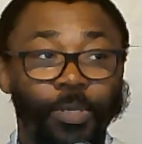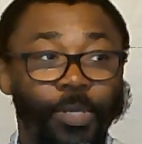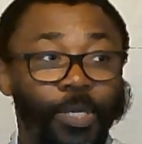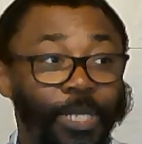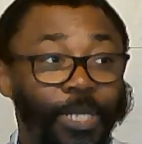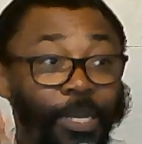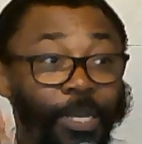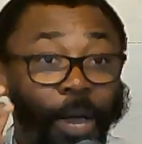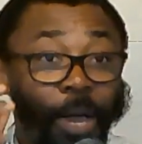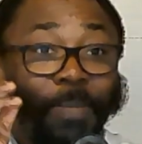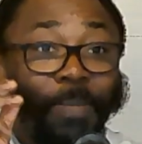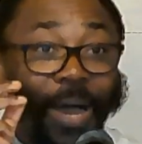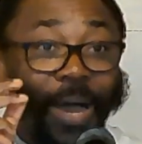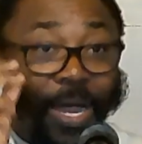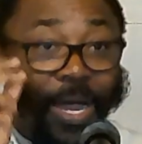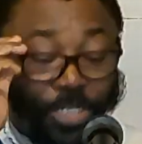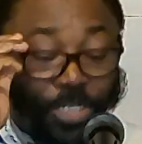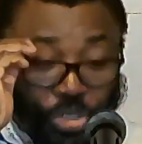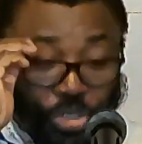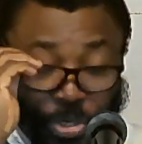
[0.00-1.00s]
The
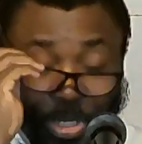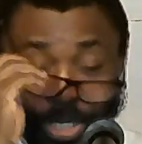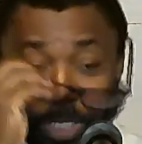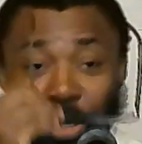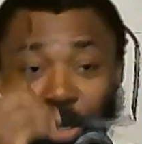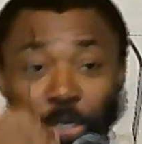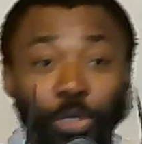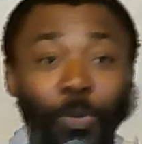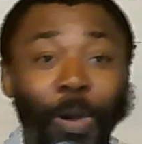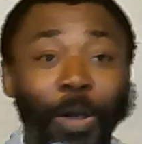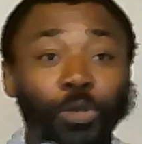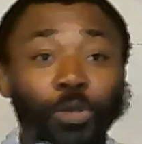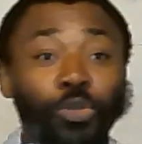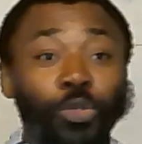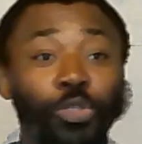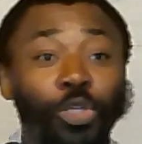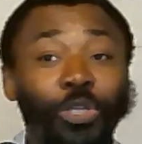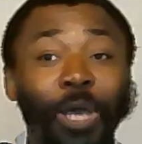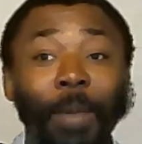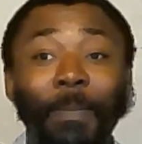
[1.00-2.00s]
number 3. So we're going
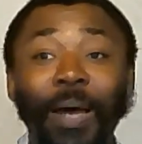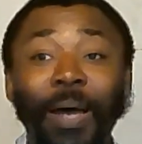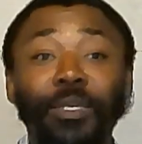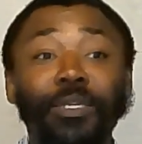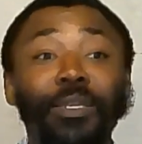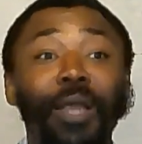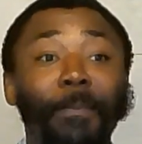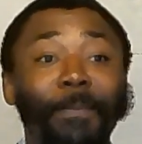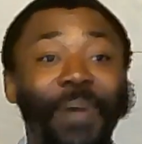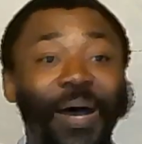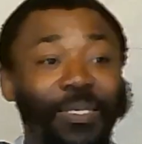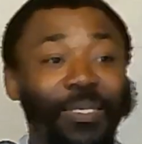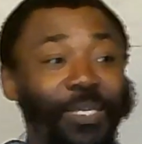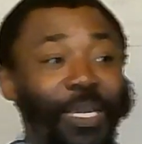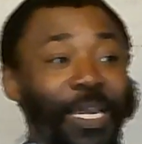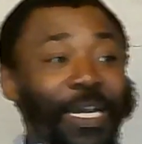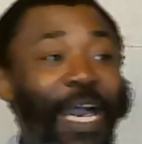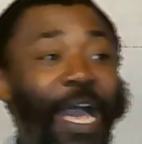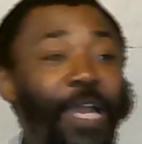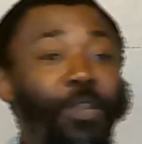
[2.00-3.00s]
to discuss about numbers,
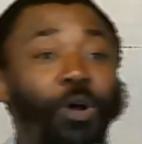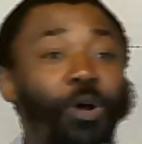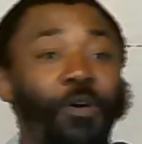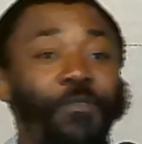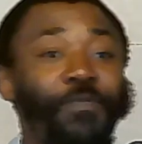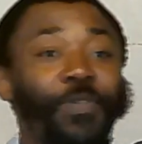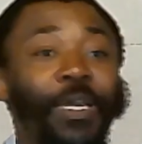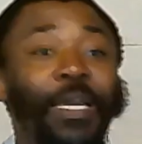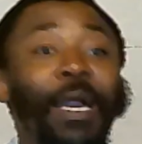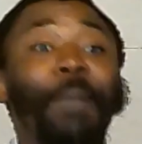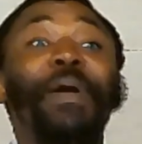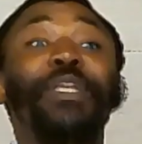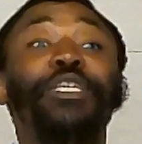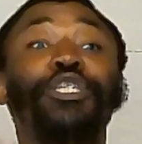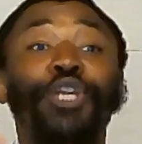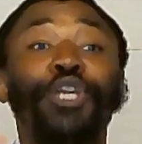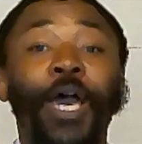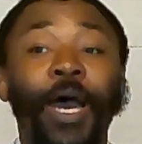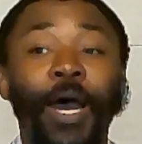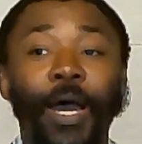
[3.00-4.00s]
kind of
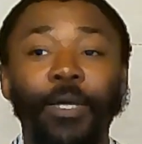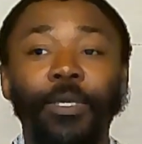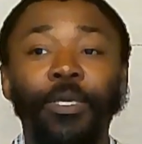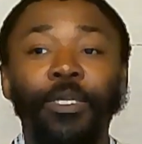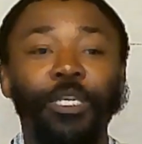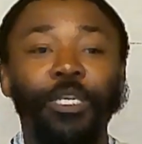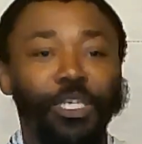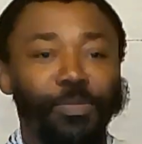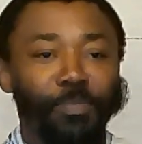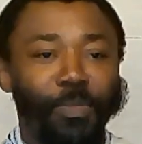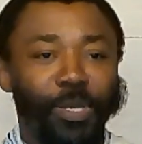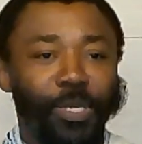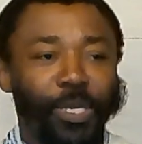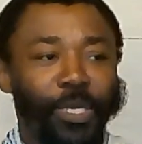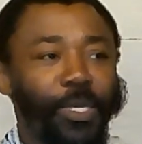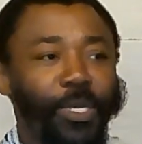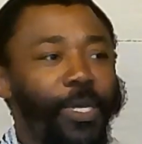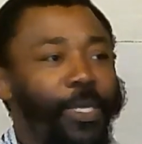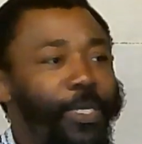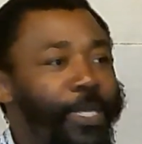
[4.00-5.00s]
gematria this
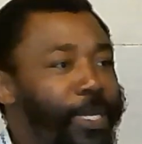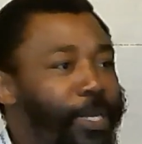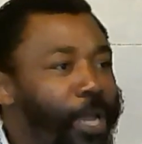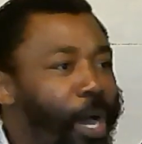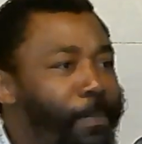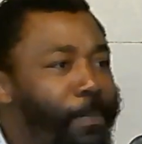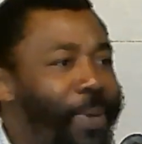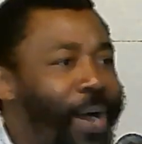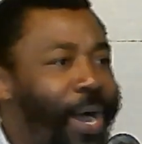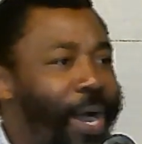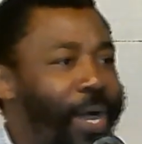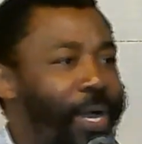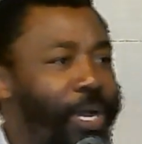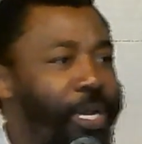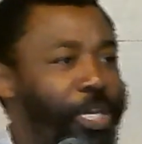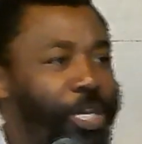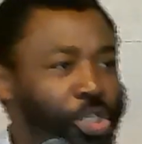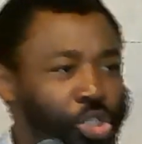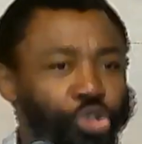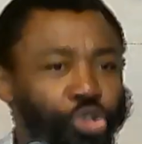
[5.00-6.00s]
morning. The number
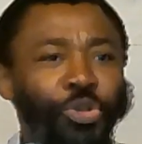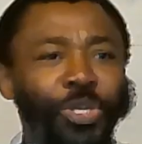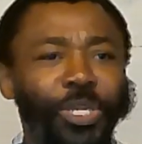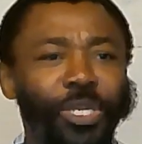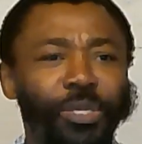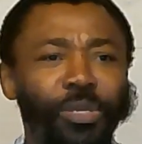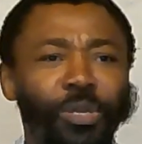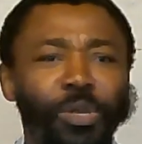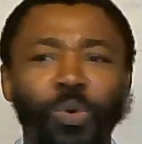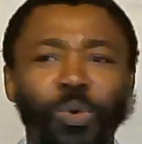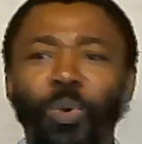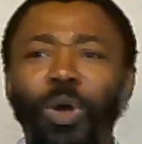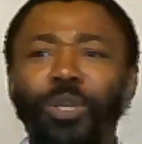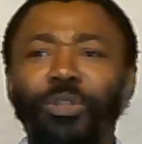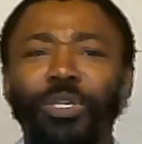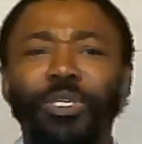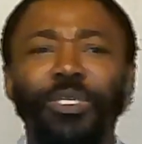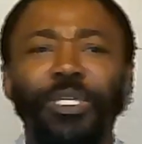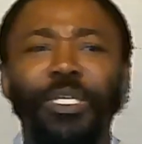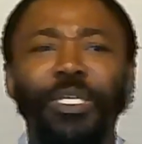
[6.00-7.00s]
3. What
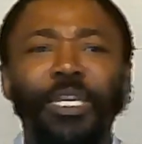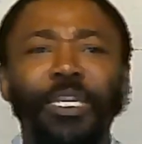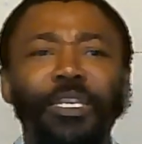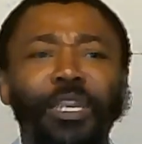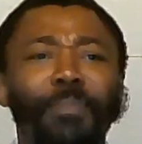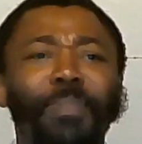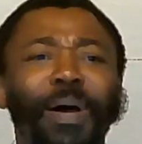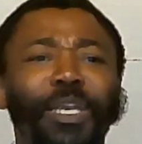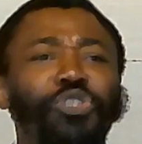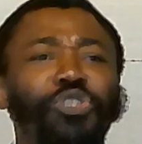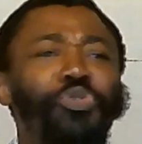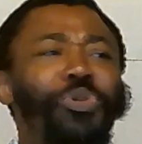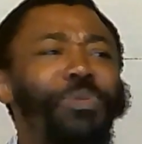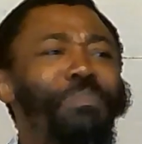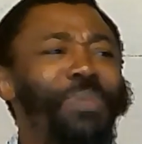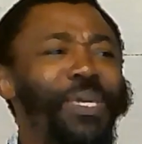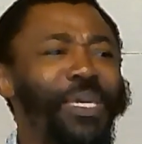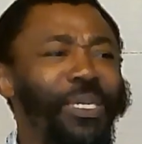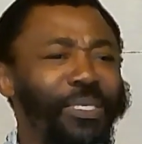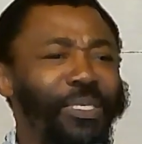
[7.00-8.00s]
does the number 3
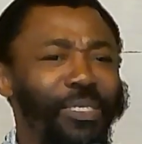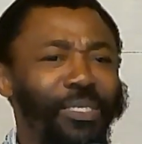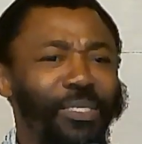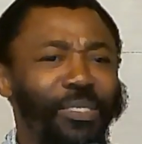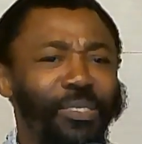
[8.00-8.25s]
mean?